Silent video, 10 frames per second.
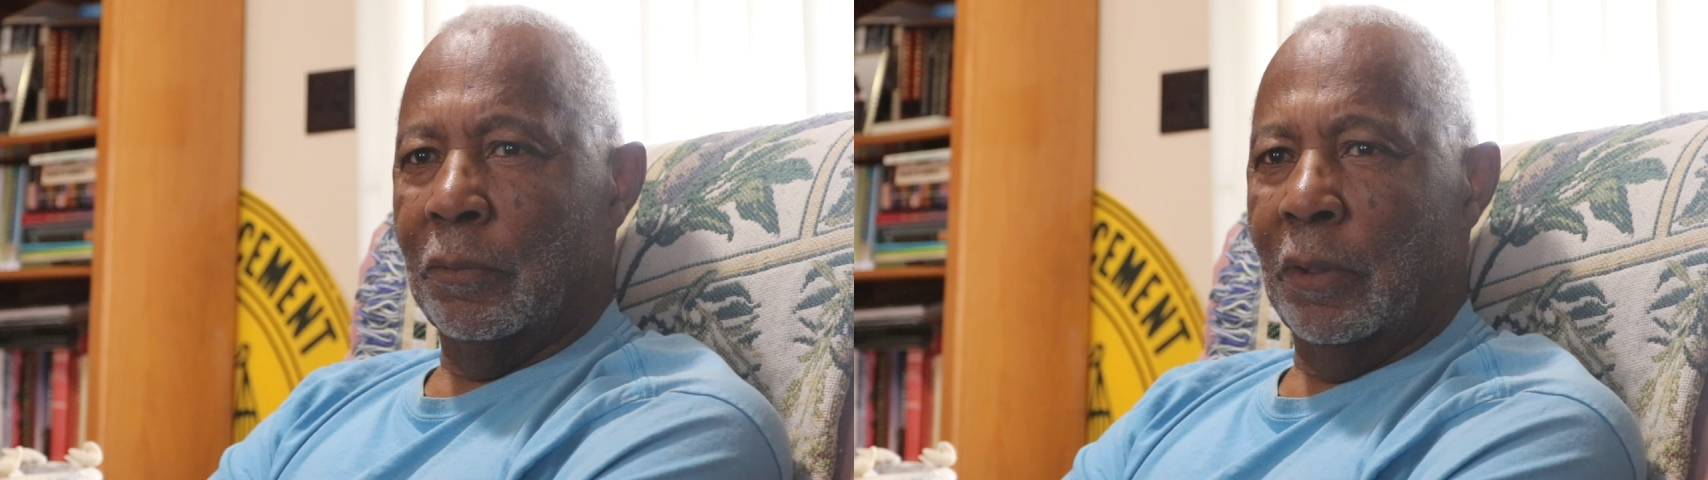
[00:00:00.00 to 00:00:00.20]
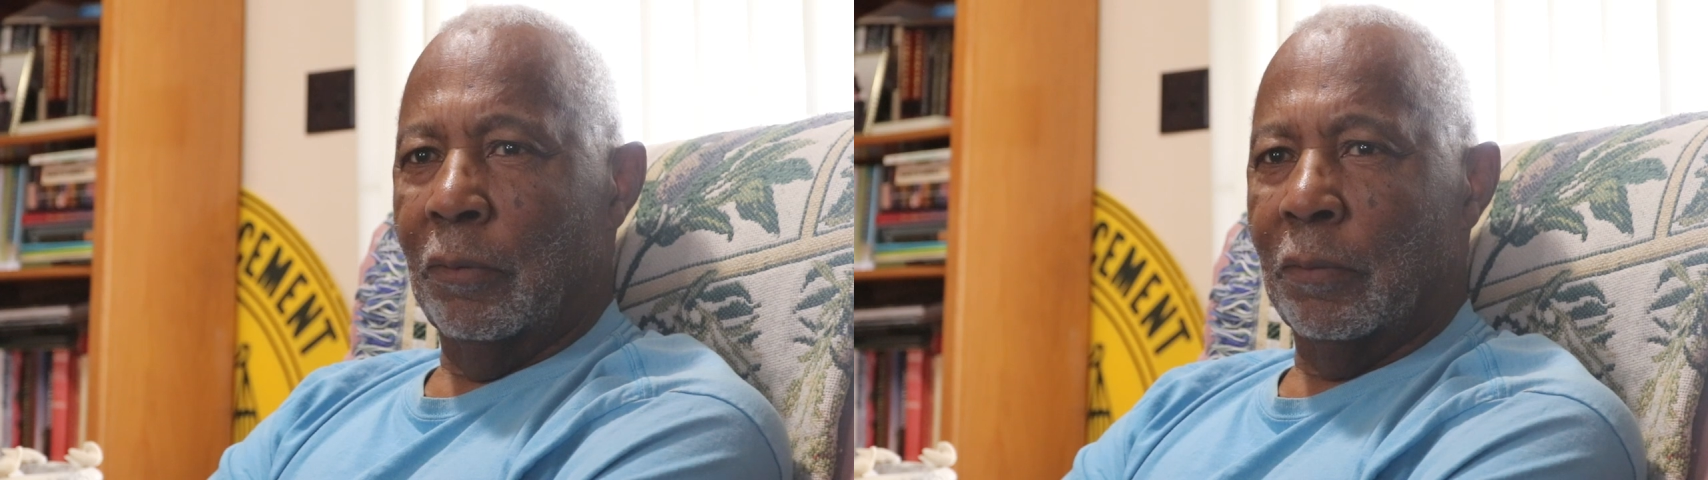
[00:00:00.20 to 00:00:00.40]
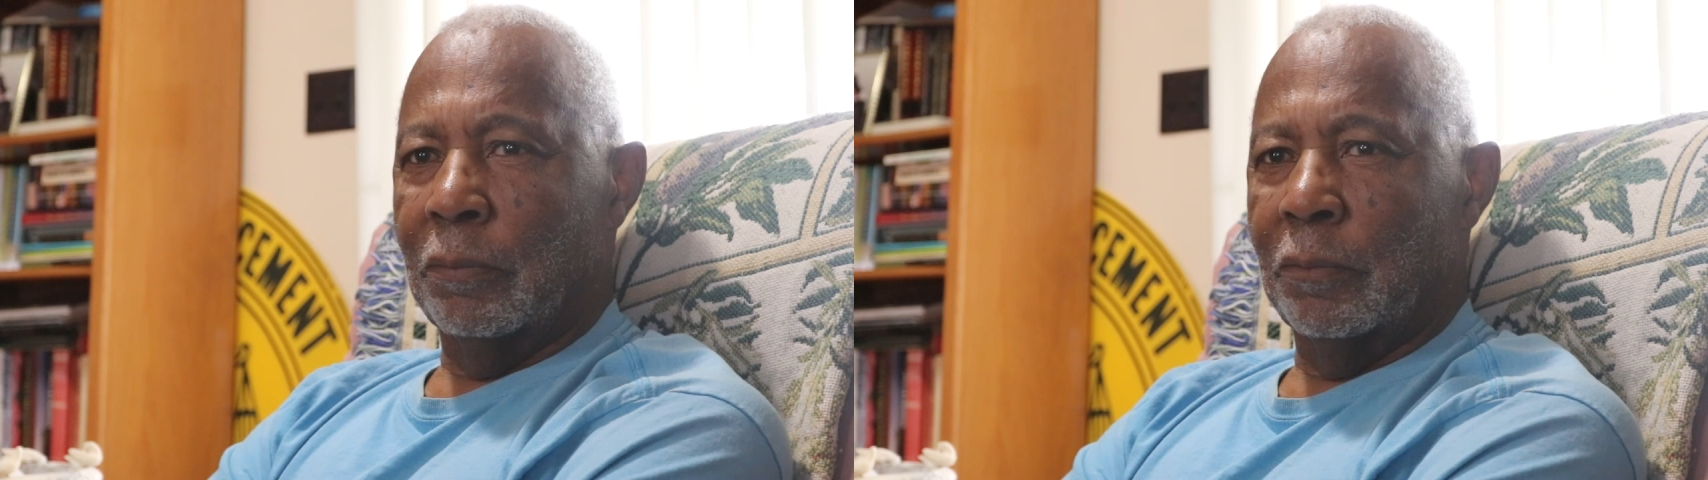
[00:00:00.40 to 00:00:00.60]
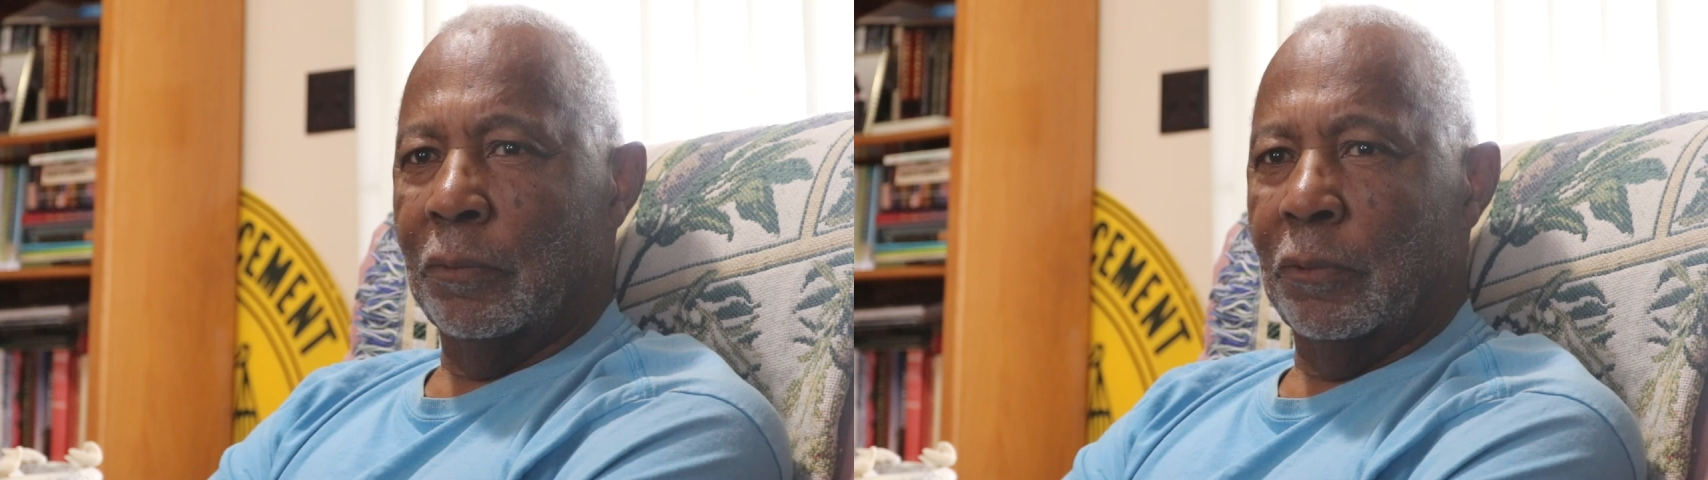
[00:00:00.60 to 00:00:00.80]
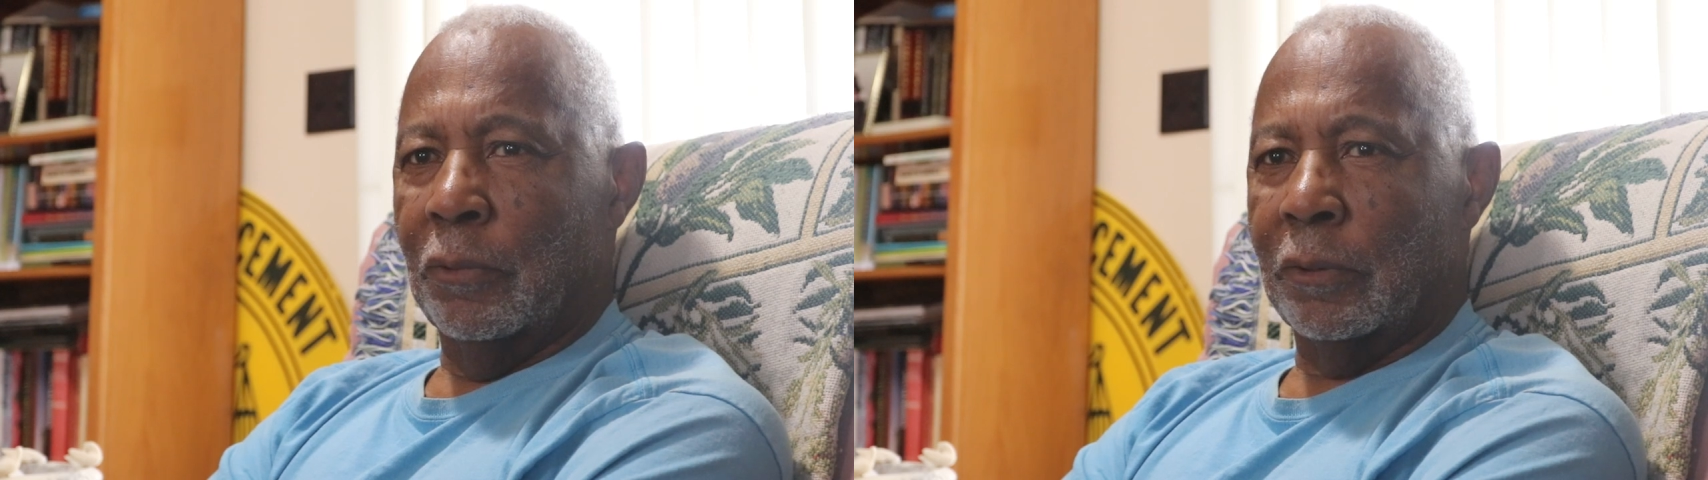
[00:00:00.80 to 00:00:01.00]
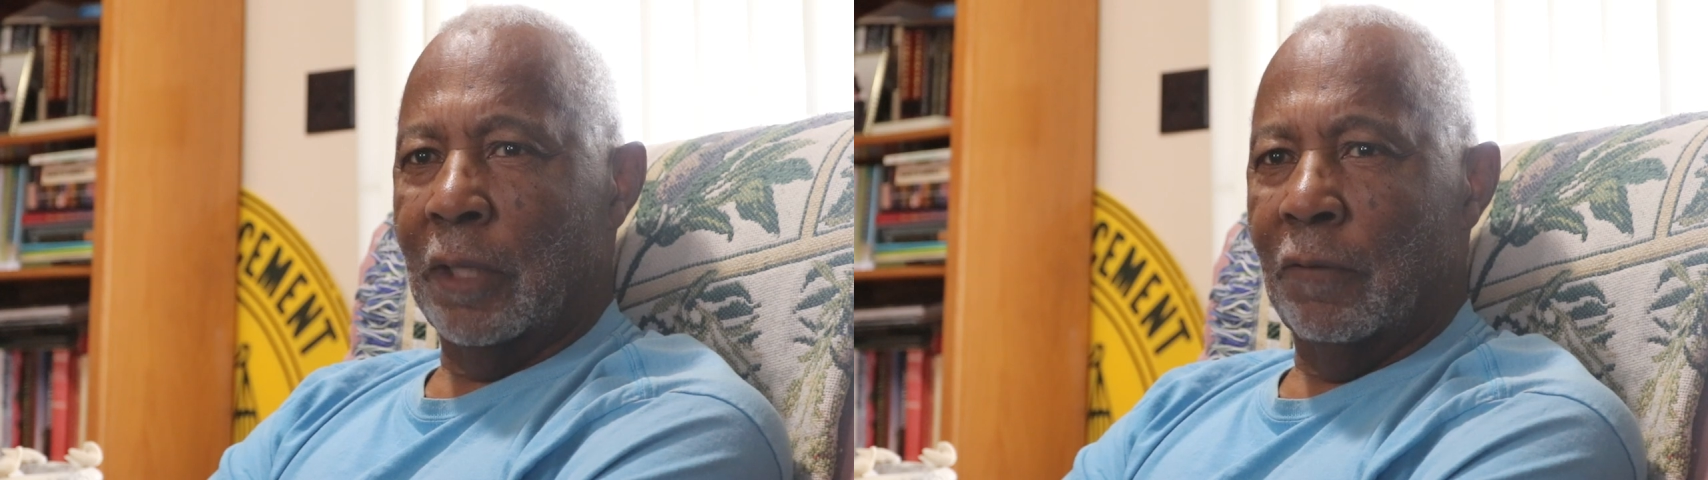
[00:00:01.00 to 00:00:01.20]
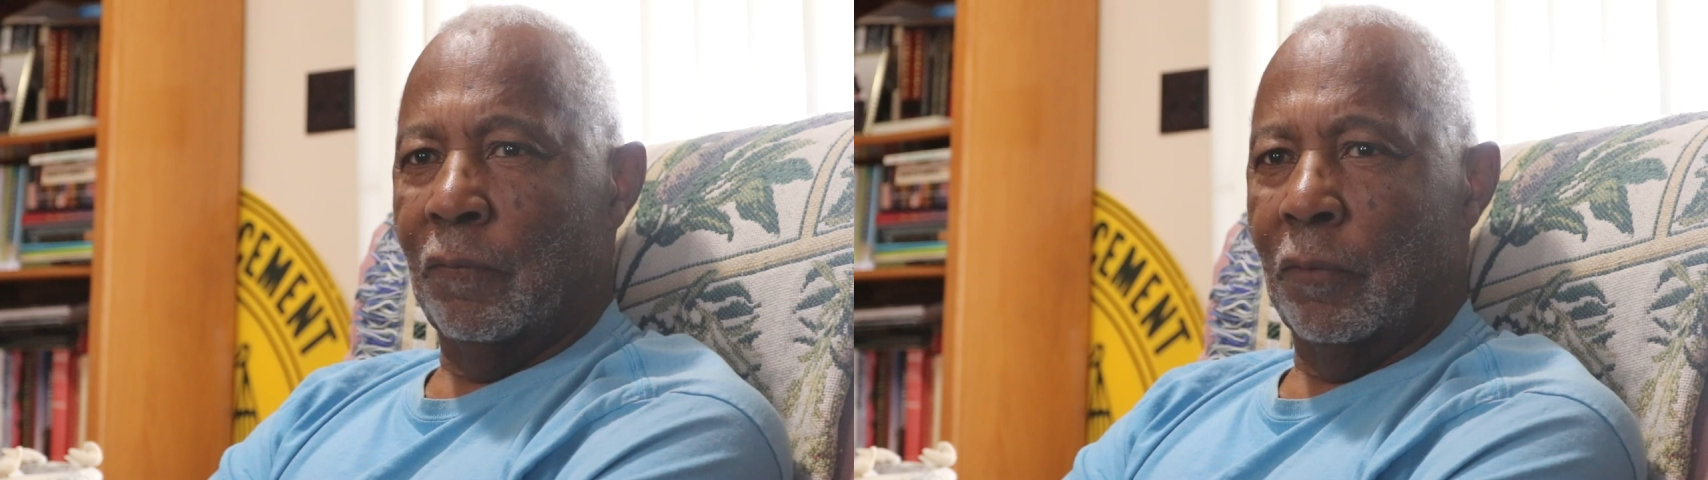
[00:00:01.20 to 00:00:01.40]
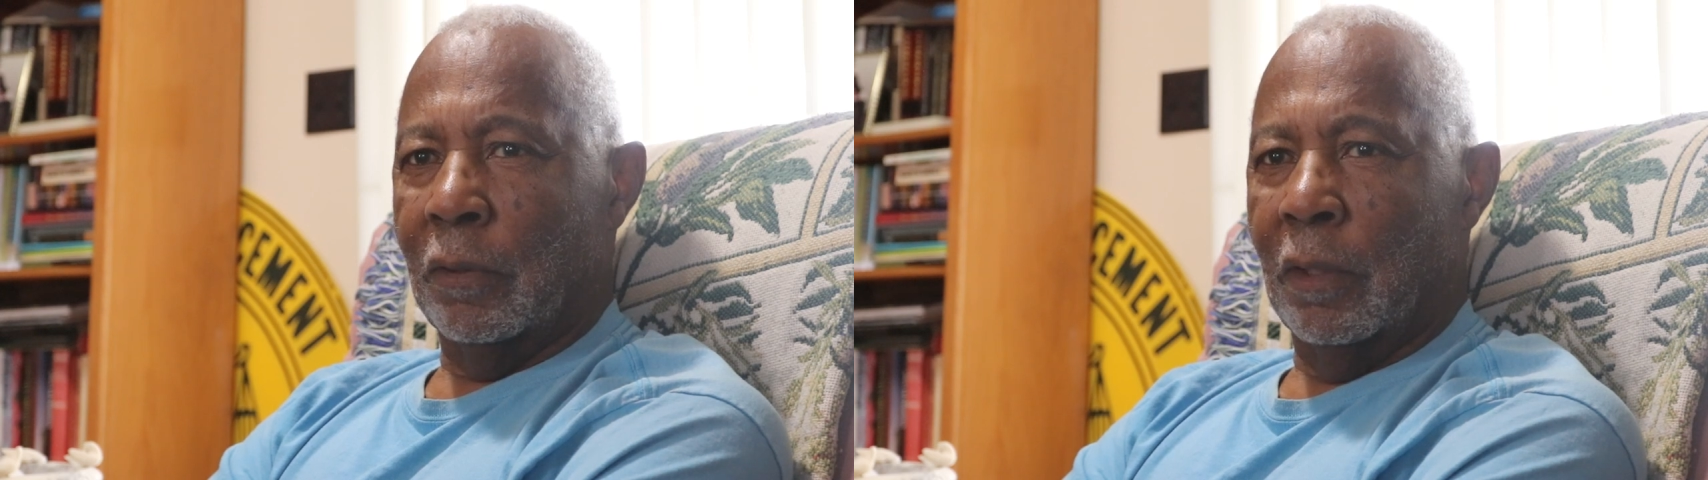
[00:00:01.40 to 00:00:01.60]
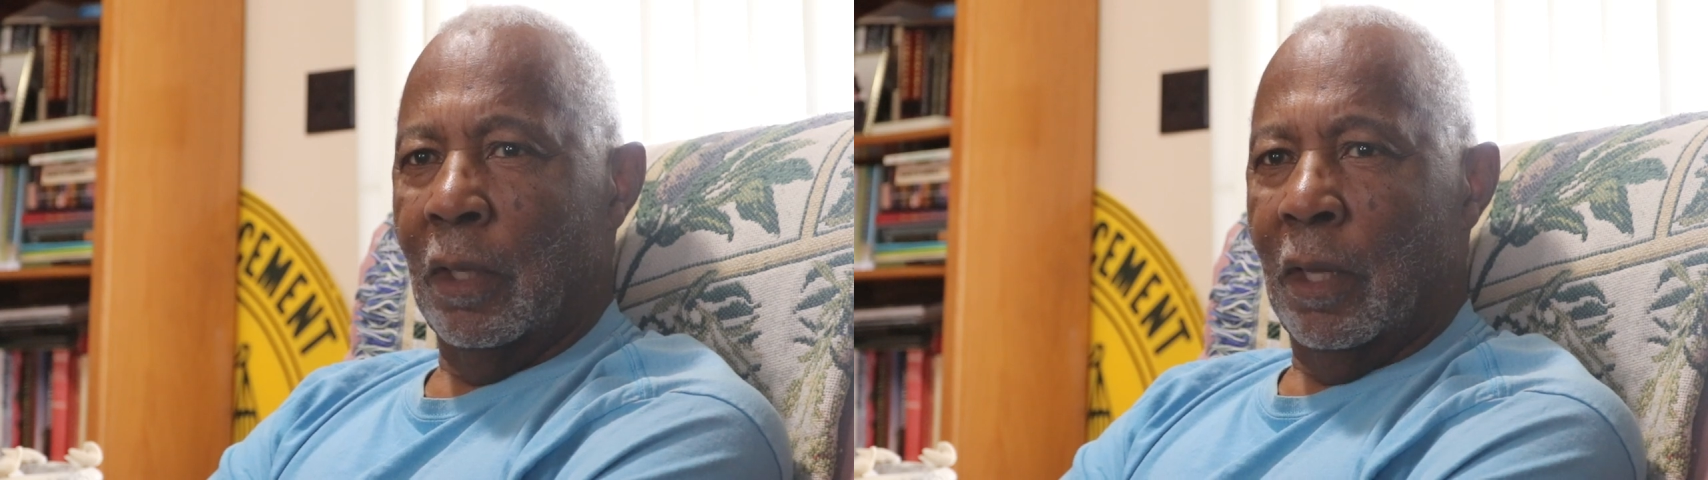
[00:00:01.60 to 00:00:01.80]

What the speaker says: looked out for us.